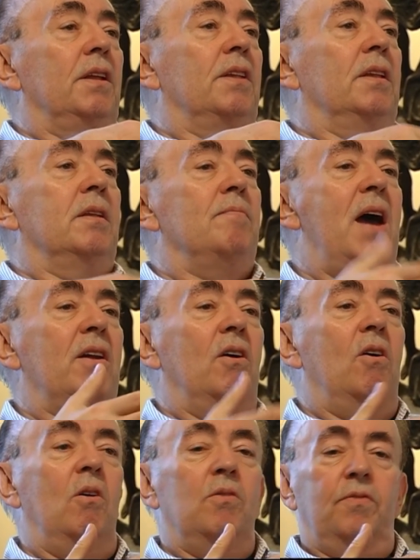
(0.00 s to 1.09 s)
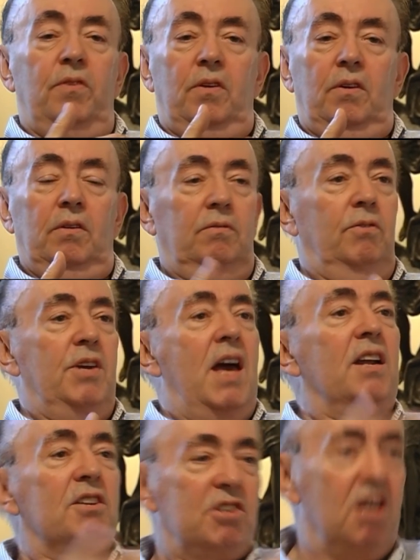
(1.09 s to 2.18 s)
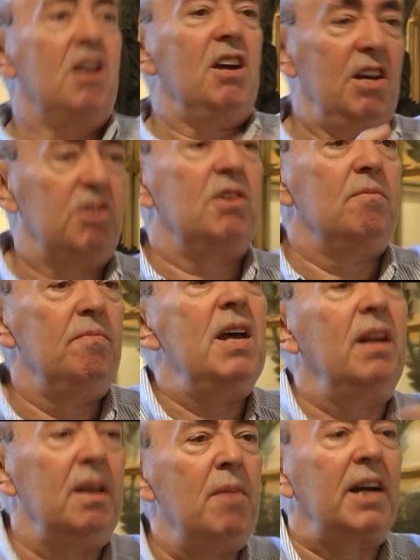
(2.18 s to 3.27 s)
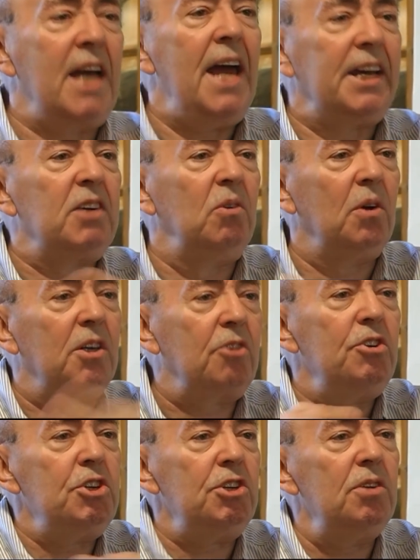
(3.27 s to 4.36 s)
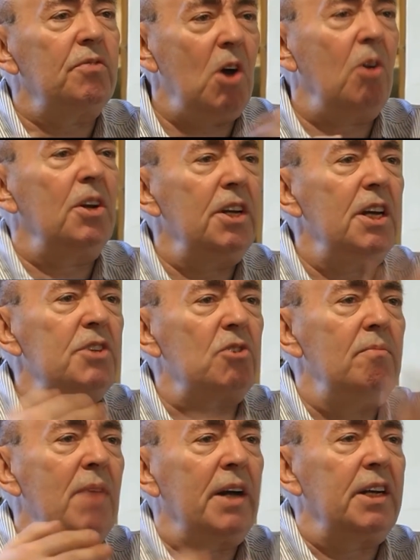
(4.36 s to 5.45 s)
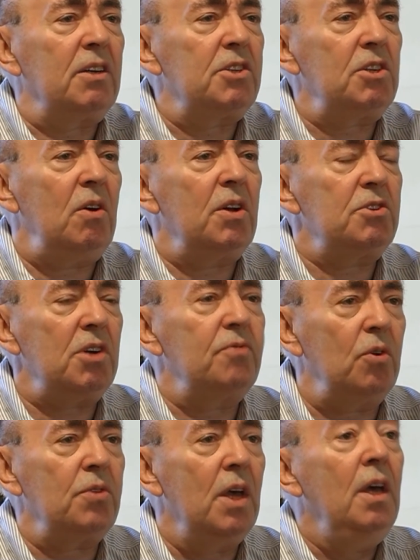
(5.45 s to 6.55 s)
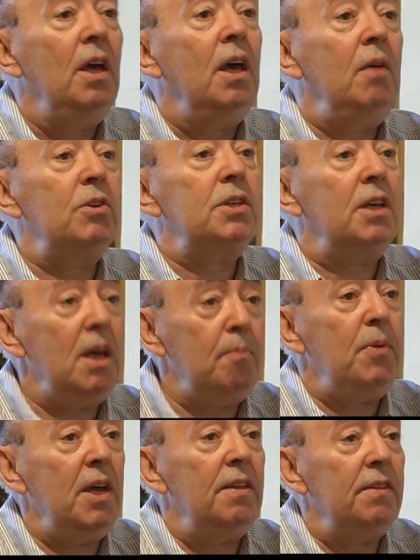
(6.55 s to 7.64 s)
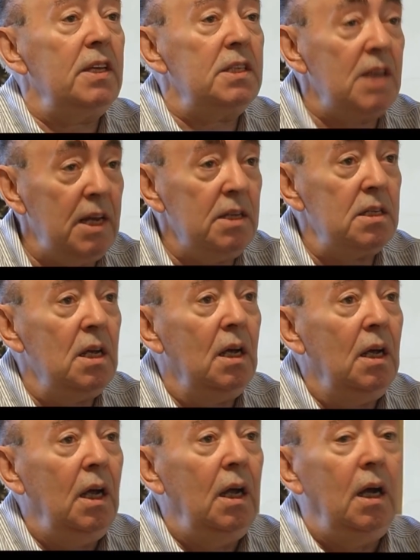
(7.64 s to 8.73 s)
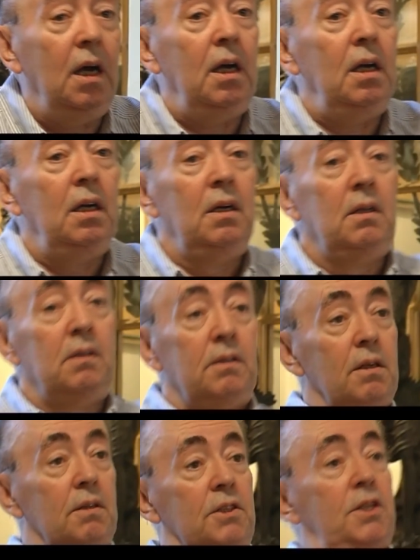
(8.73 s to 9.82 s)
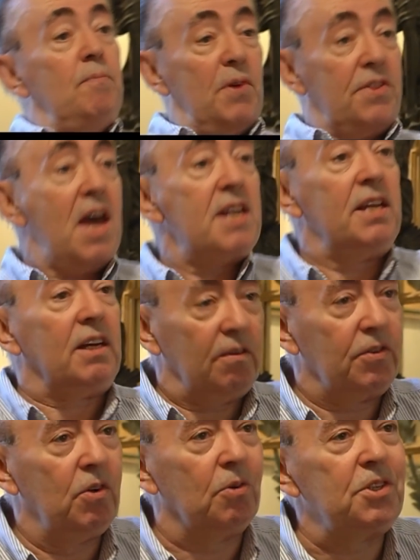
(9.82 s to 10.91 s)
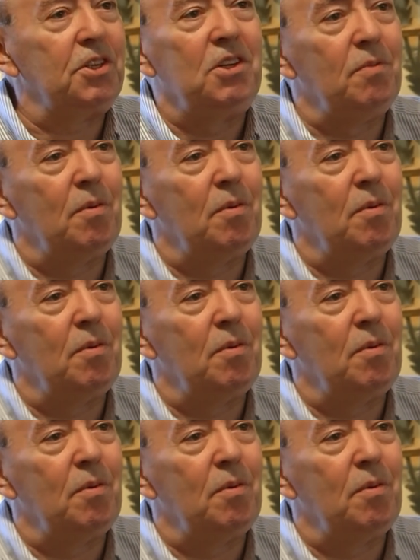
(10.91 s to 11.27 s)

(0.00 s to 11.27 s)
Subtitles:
the manner of reality is merely mechanical accretion of colonies or money and so on and so forth, He was a hippie in this sense, sympathetic, of course, to human